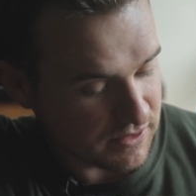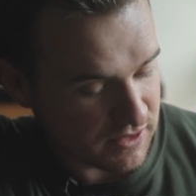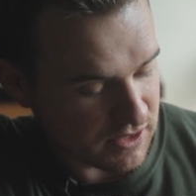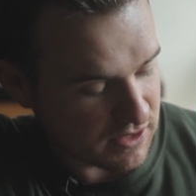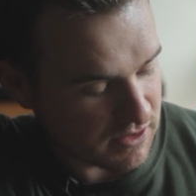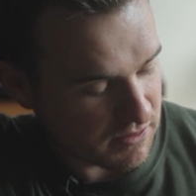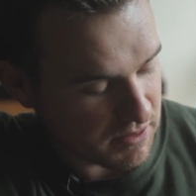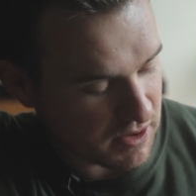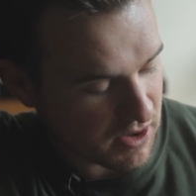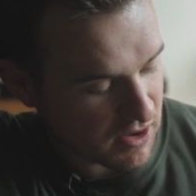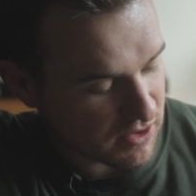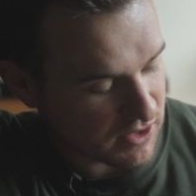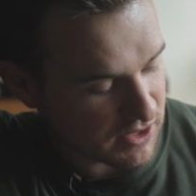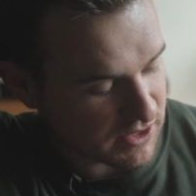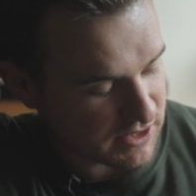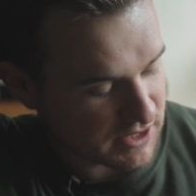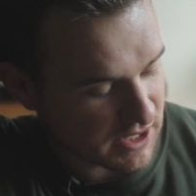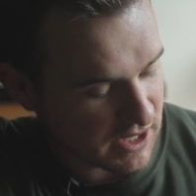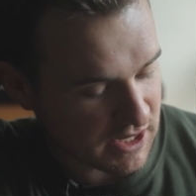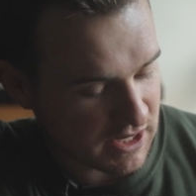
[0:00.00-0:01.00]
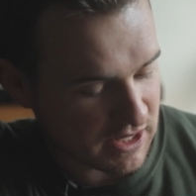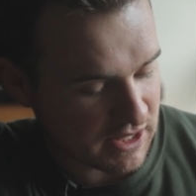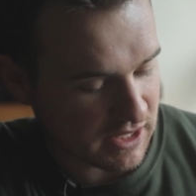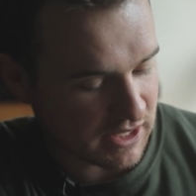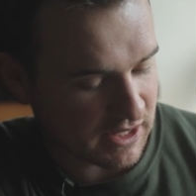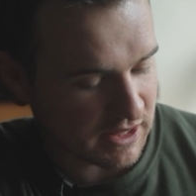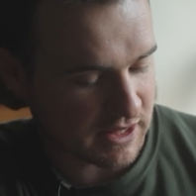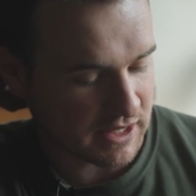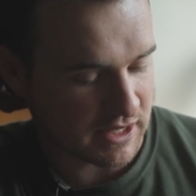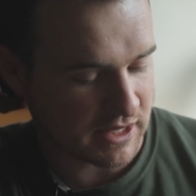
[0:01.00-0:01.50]
to be honest,
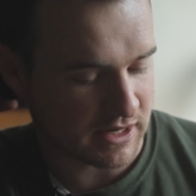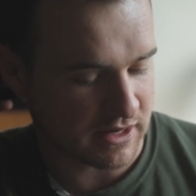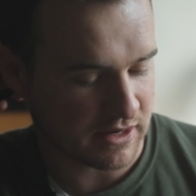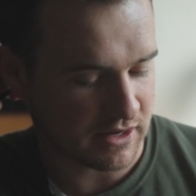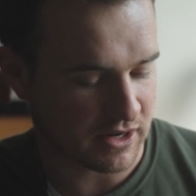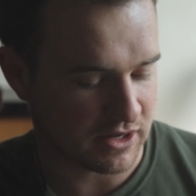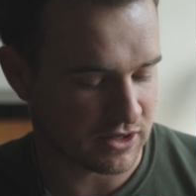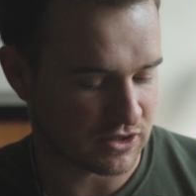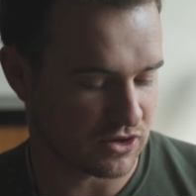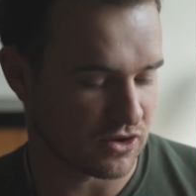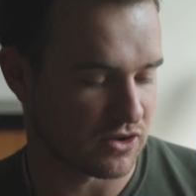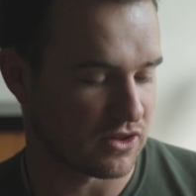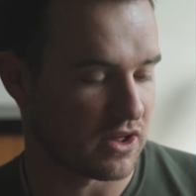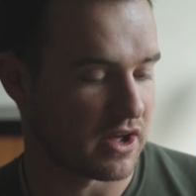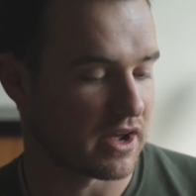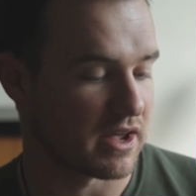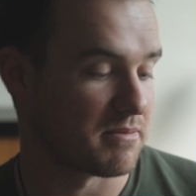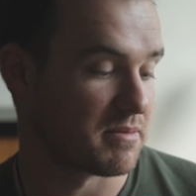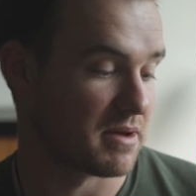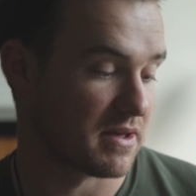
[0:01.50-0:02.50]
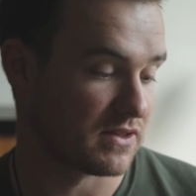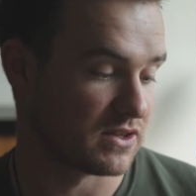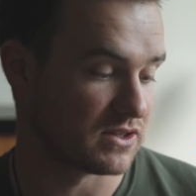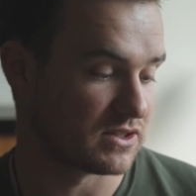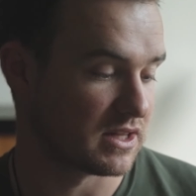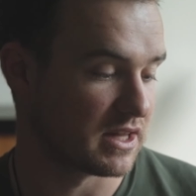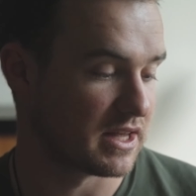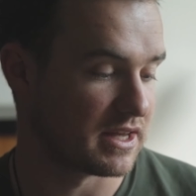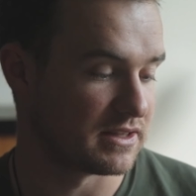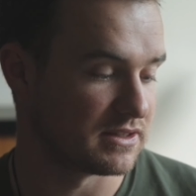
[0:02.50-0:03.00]
anything that I don't like about
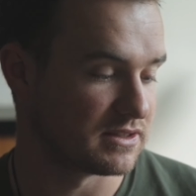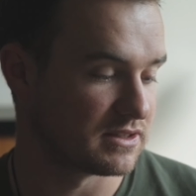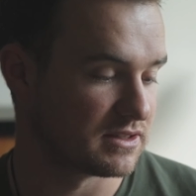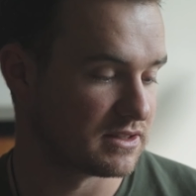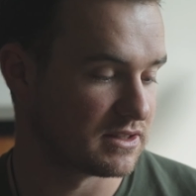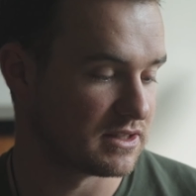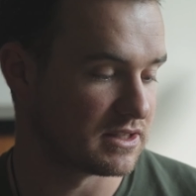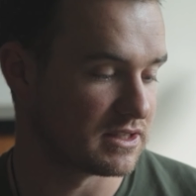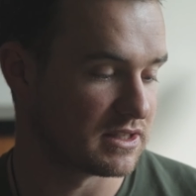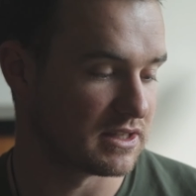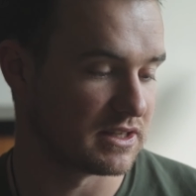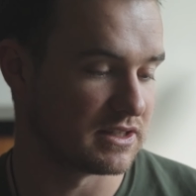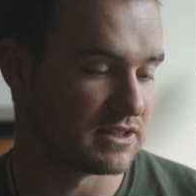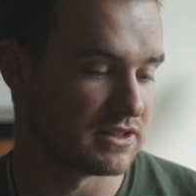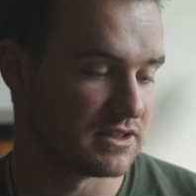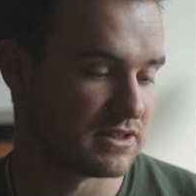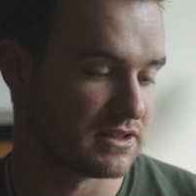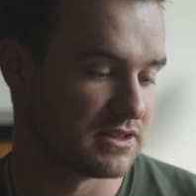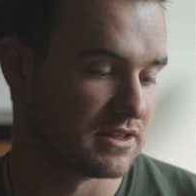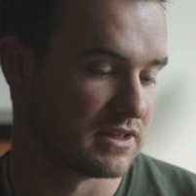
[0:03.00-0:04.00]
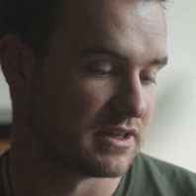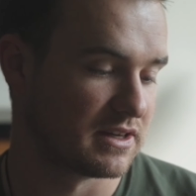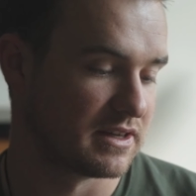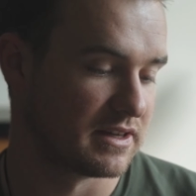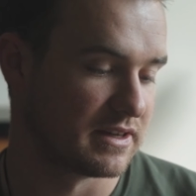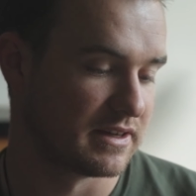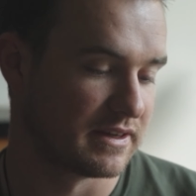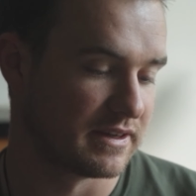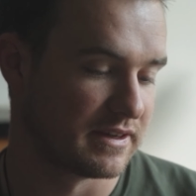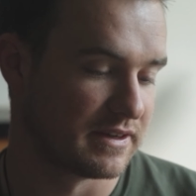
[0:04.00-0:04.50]
this lens. This lens
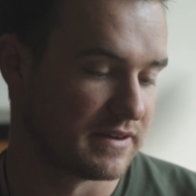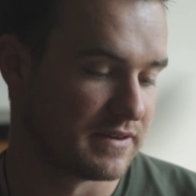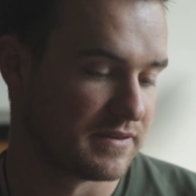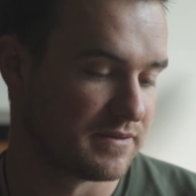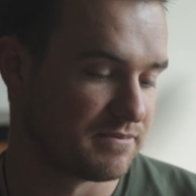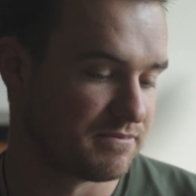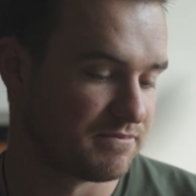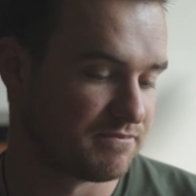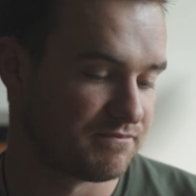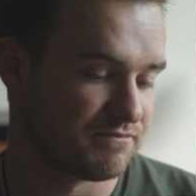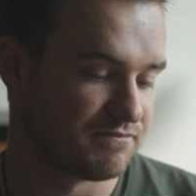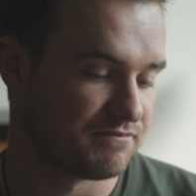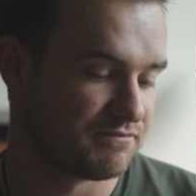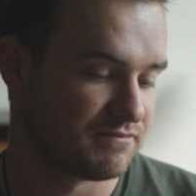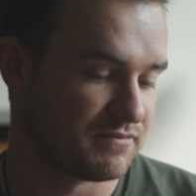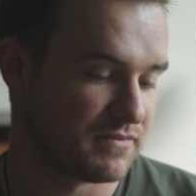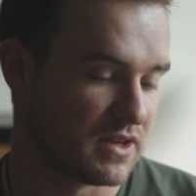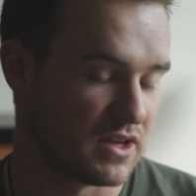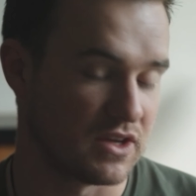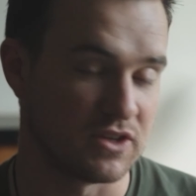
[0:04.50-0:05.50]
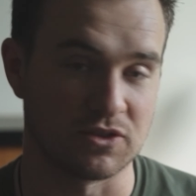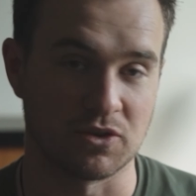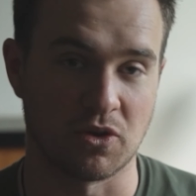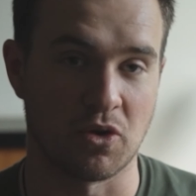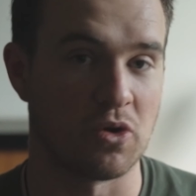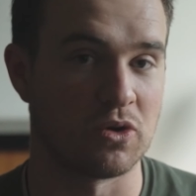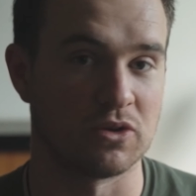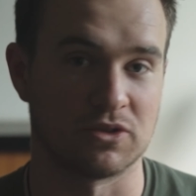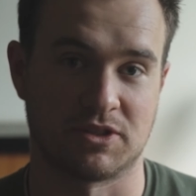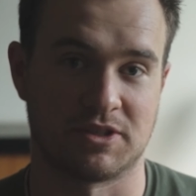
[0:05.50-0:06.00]
is
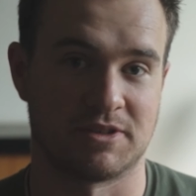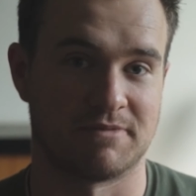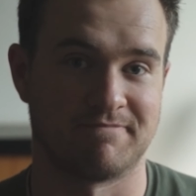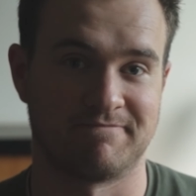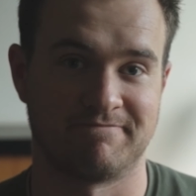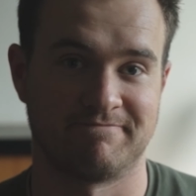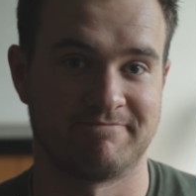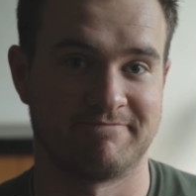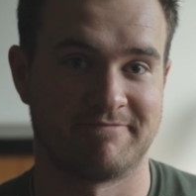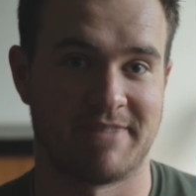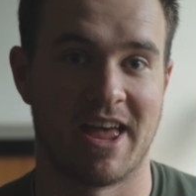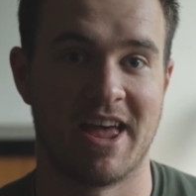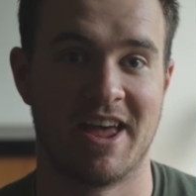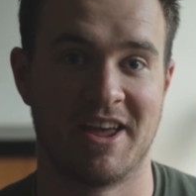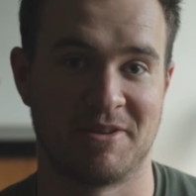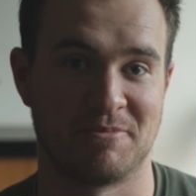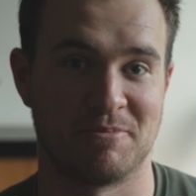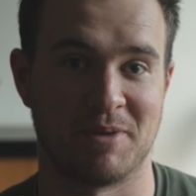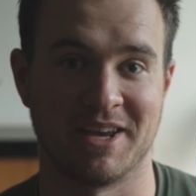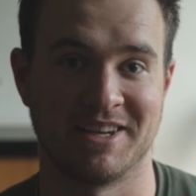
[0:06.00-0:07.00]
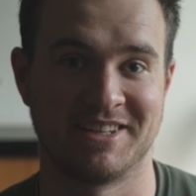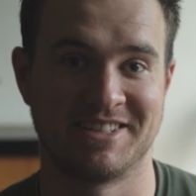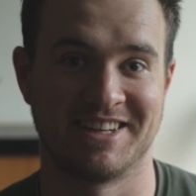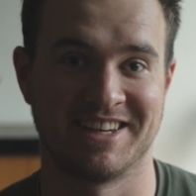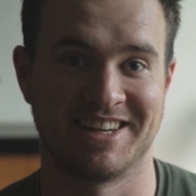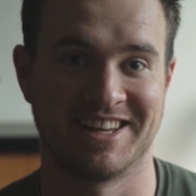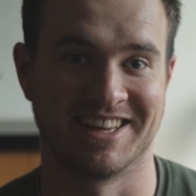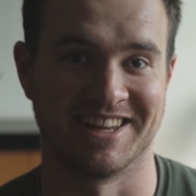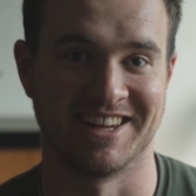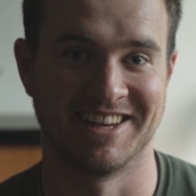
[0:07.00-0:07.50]
awesome,
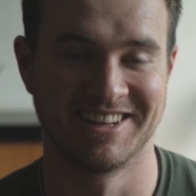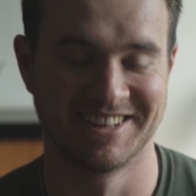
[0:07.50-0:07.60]
basically.